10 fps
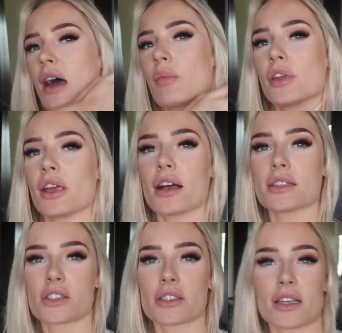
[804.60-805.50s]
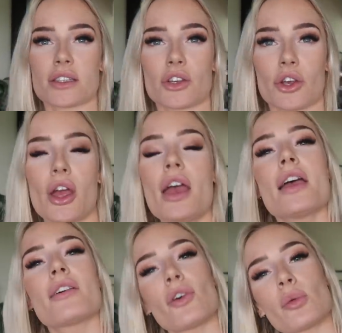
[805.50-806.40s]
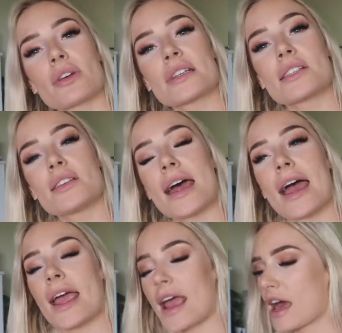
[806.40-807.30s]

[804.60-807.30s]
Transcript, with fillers: out but you guys just said to film the rest of today